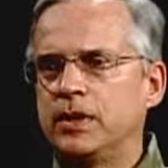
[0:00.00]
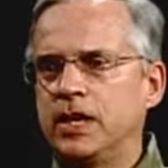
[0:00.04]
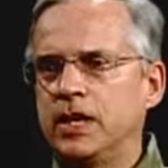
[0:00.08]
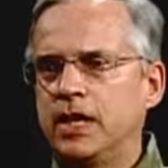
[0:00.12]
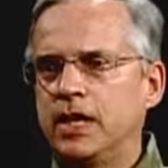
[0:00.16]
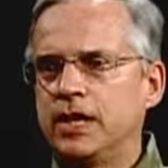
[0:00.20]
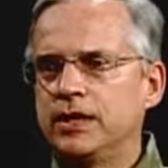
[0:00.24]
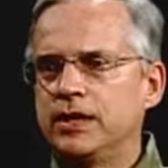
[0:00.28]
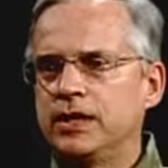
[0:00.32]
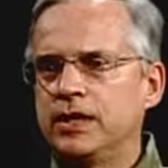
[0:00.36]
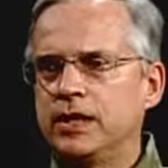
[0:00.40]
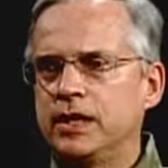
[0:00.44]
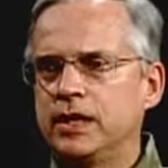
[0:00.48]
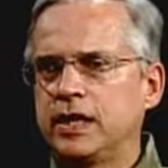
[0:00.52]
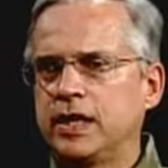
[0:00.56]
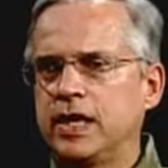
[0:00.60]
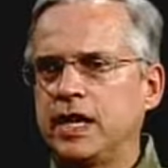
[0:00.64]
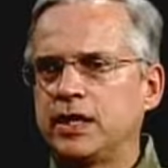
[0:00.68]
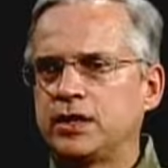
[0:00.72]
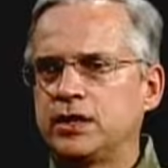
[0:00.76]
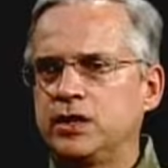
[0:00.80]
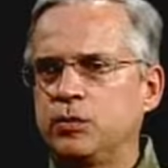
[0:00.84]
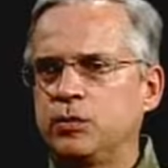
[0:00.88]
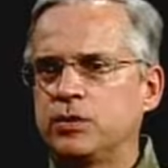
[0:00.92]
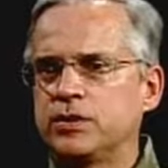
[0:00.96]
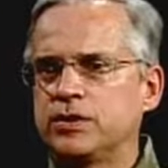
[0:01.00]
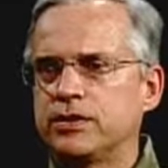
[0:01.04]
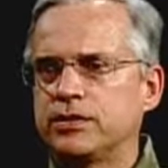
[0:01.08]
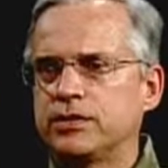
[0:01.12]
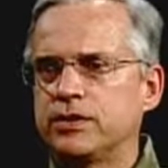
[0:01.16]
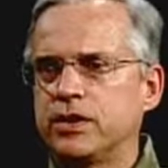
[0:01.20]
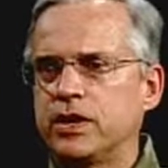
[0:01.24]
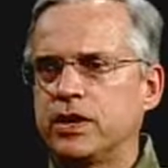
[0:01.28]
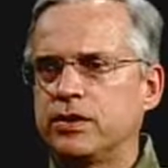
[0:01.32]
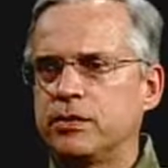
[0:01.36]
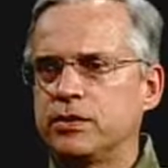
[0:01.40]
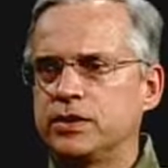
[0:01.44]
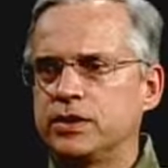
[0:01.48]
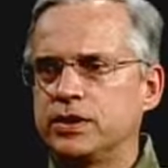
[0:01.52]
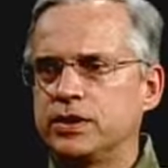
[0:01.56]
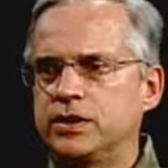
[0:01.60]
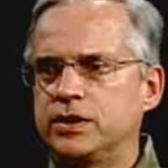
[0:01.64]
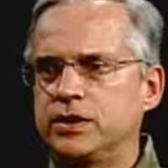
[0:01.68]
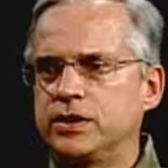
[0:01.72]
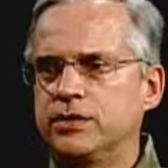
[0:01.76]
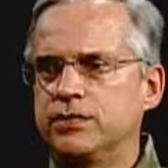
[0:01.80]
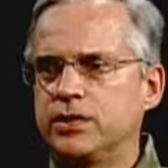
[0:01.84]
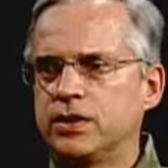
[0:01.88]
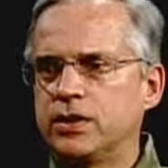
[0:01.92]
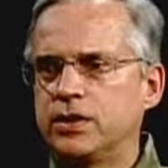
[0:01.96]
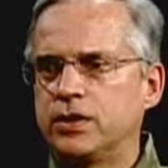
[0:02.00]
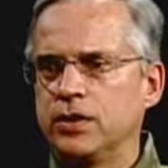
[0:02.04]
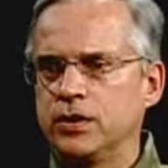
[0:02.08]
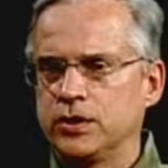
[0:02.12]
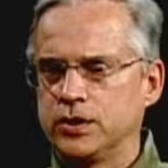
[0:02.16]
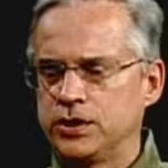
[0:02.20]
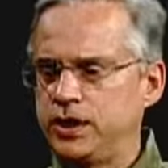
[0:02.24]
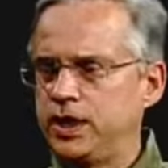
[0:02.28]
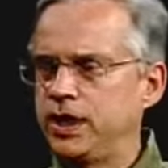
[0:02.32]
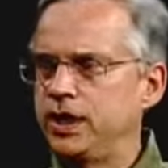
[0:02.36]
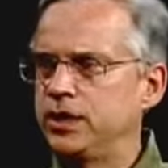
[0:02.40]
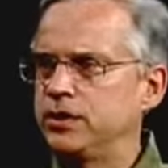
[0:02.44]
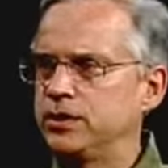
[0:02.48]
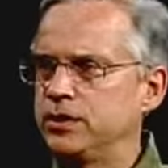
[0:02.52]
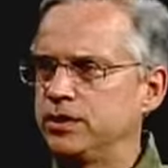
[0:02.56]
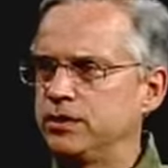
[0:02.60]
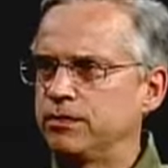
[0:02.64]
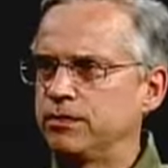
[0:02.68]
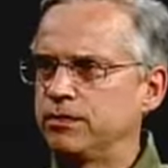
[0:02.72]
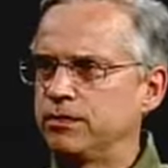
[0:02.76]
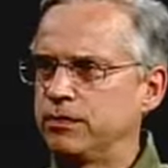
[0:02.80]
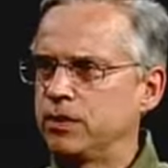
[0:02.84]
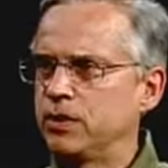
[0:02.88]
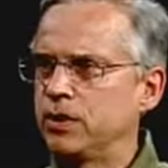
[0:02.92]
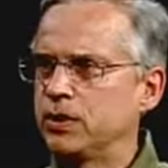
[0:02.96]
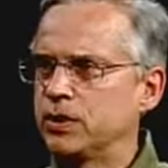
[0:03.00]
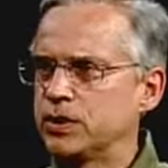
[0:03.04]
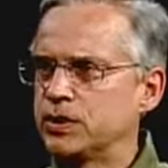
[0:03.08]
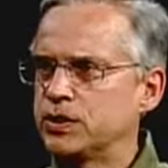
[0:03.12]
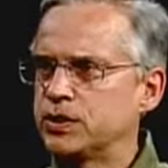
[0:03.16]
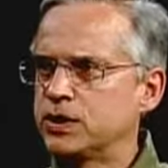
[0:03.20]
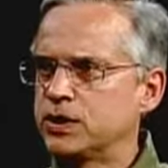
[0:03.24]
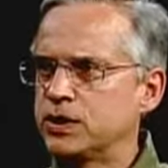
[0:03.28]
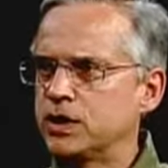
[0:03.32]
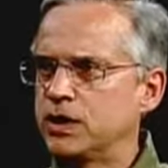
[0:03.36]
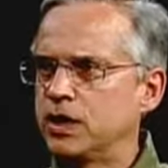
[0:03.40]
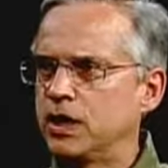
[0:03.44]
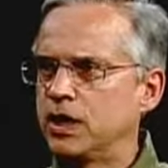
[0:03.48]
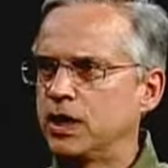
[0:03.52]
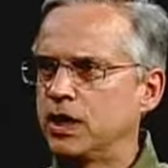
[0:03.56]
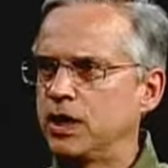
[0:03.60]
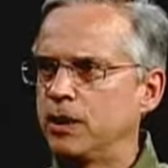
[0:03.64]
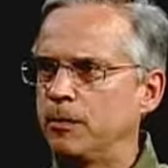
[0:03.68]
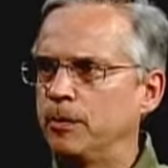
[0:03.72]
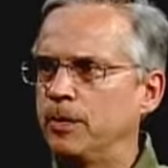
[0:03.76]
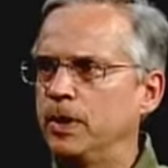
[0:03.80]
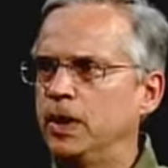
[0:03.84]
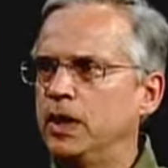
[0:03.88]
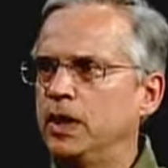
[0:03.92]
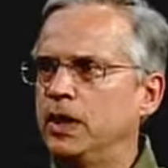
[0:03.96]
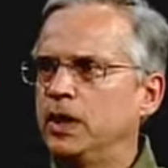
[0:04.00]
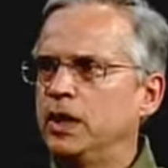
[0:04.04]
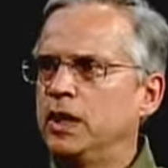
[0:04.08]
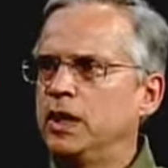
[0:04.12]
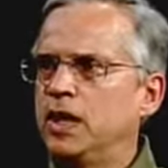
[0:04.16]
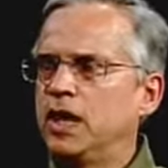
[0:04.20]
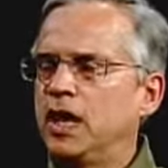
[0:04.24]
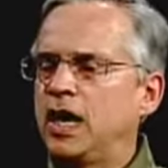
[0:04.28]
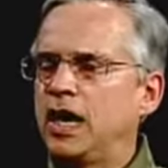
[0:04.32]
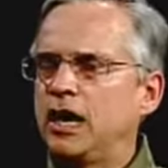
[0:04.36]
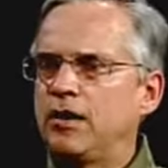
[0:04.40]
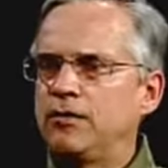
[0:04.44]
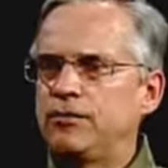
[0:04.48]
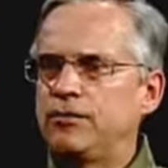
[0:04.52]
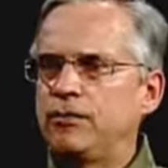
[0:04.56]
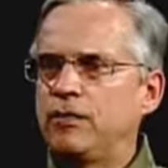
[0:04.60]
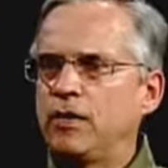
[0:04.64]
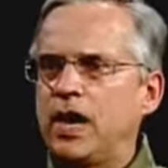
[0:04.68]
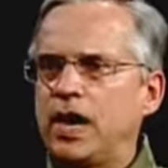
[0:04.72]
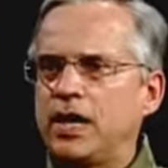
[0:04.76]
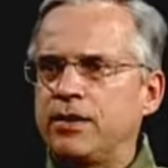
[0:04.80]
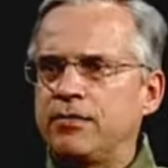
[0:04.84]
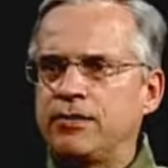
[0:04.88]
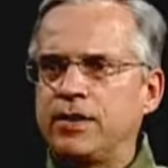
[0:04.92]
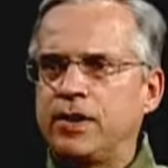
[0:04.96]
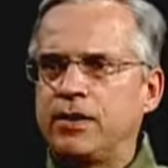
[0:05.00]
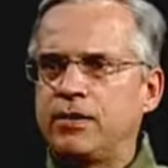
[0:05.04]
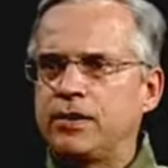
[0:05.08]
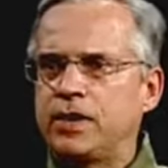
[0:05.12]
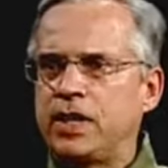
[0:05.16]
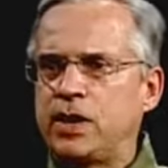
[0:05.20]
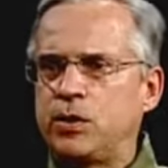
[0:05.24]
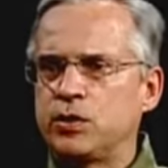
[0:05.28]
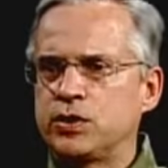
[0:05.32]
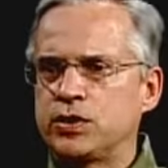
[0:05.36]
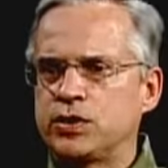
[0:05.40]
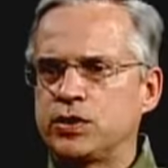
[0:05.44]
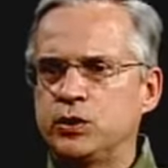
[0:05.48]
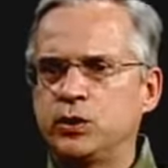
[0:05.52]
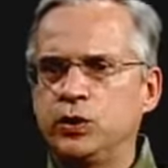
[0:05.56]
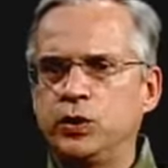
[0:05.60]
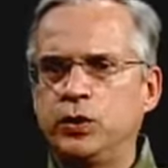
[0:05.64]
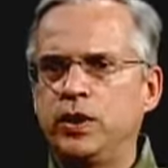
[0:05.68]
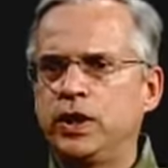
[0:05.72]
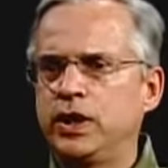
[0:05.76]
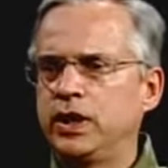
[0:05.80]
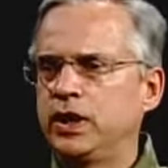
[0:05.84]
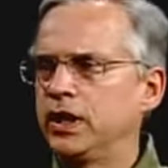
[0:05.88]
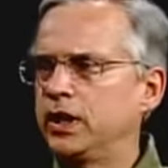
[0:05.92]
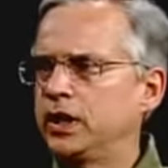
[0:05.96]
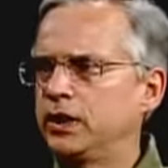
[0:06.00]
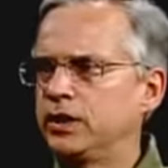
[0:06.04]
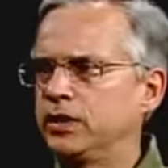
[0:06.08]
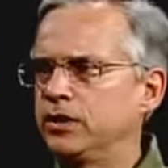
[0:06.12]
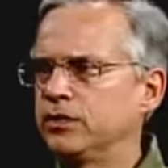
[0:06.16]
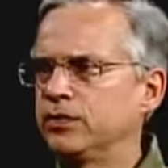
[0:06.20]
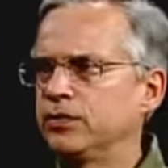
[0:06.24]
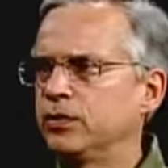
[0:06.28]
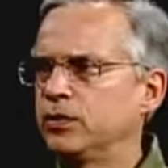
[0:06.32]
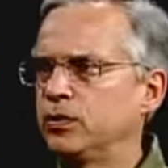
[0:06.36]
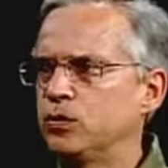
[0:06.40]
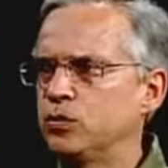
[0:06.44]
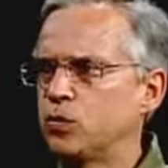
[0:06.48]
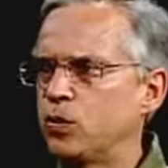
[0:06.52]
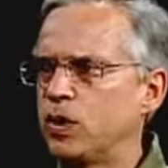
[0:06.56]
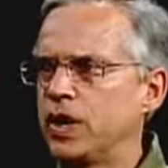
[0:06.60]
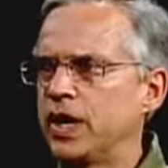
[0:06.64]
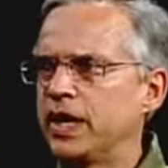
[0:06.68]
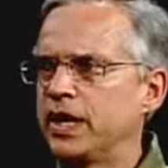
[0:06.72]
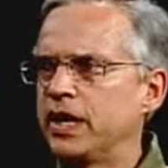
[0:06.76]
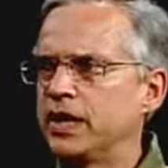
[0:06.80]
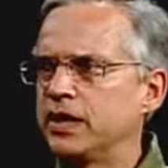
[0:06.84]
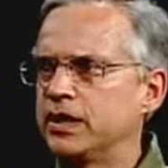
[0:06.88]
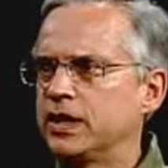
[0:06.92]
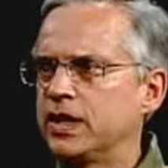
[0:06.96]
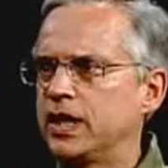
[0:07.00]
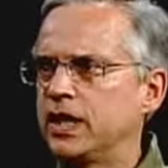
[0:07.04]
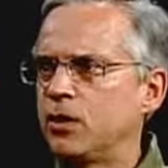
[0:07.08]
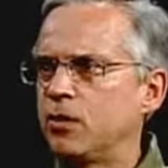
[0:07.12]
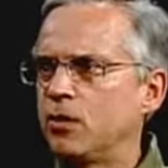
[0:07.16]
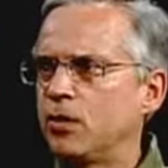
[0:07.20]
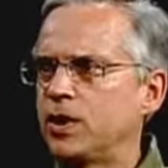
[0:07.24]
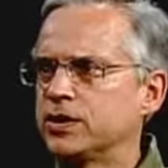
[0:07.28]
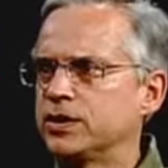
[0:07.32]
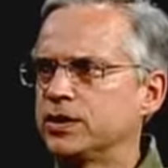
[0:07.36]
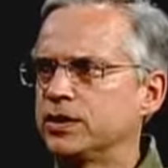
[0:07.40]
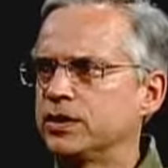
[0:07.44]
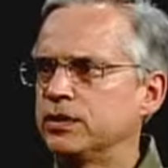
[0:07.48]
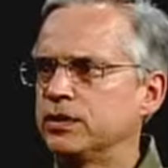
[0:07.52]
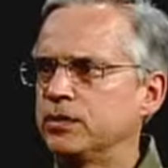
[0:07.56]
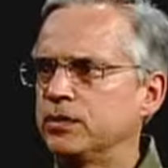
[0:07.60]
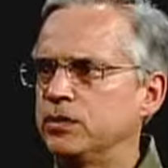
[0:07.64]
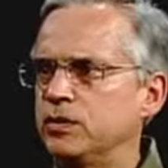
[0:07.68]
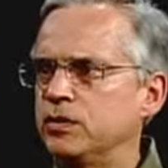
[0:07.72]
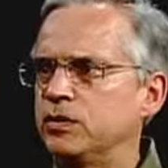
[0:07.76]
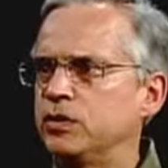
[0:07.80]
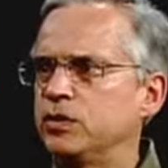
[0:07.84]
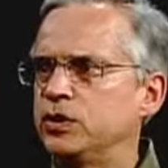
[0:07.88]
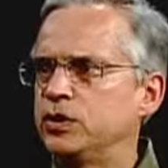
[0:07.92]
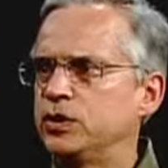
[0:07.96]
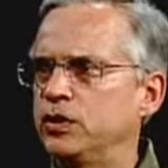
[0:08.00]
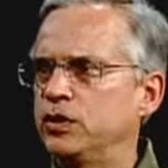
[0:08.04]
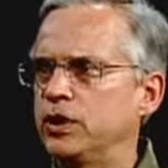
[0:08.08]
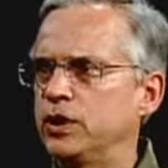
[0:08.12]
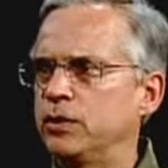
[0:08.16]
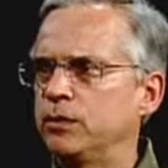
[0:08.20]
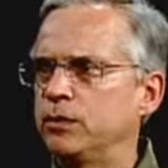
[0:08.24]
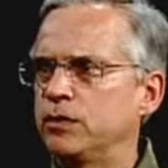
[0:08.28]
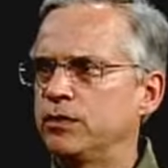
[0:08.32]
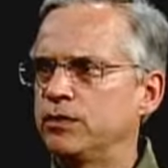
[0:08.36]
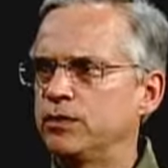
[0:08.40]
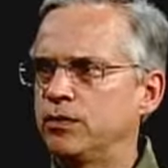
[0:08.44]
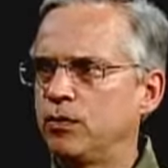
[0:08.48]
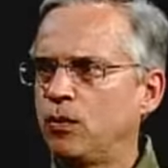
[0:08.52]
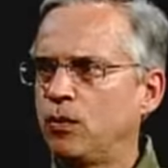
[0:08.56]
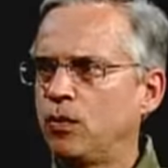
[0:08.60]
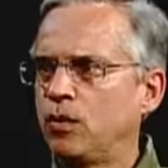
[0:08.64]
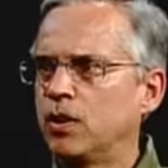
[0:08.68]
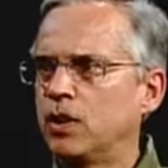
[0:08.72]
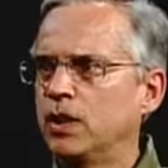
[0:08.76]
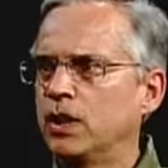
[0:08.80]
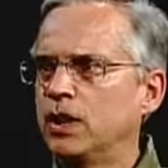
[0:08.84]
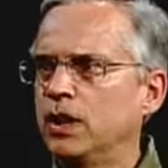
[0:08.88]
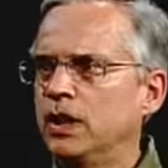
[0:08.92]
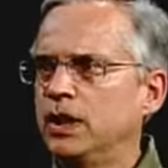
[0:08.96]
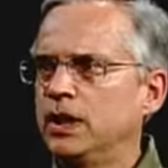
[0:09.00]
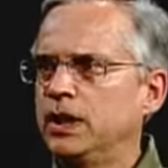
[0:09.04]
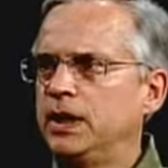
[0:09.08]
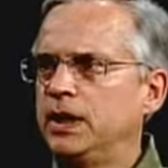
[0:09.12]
I think it actually was a difficult change at first. I found I was shooting in a different way that I wasn't shooting before.